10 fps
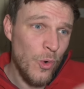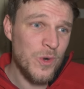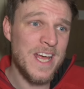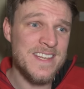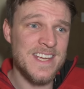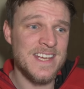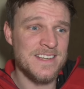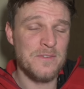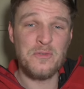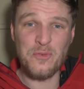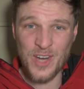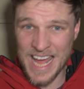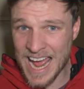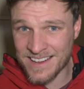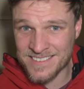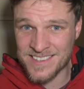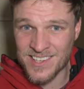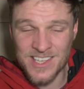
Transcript: unedited, flat.